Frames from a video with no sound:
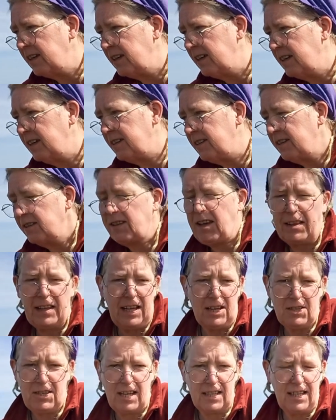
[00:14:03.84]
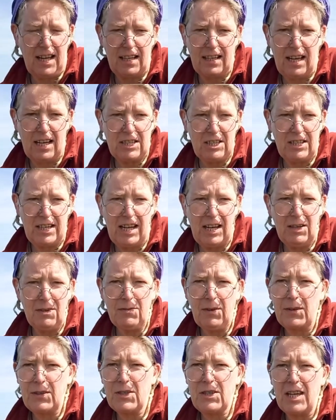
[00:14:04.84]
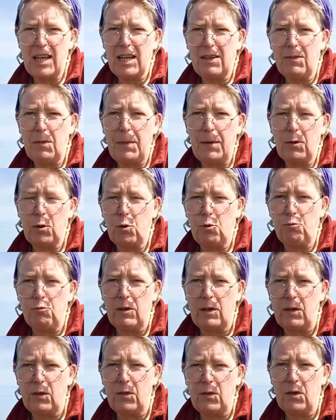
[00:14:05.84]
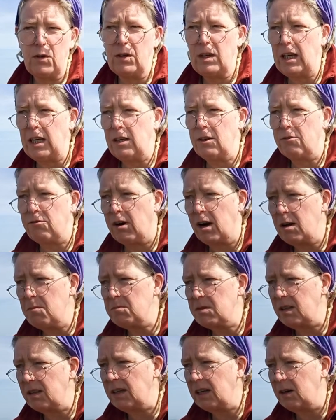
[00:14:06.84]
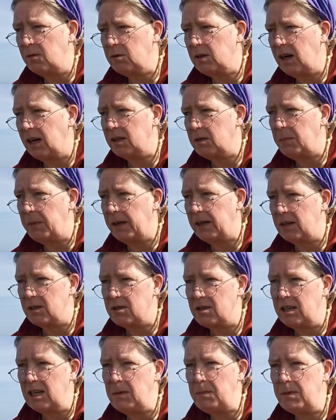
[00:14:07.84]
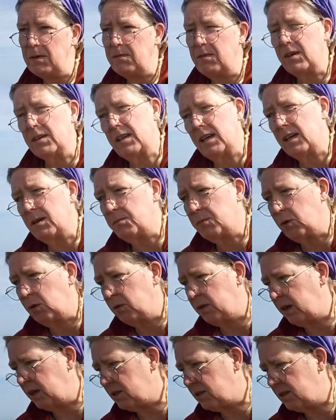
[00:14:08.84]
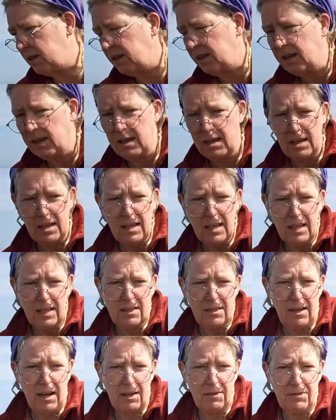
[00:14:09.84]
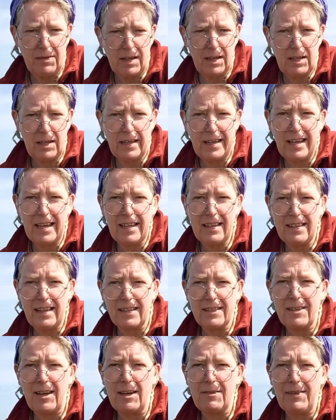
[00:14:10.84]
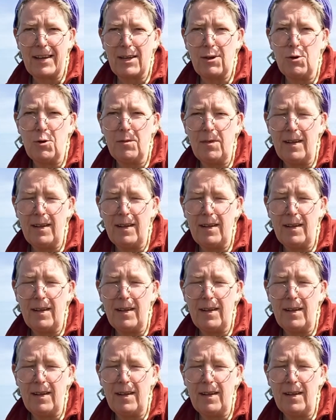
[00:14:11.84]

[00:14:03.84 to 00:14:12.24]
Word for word: And as I think I said that last night, and for the sake of about 113 grams, I think I would have had a better sleep if I'd uh, brought that Tyvek, uh, that Tyvek cover.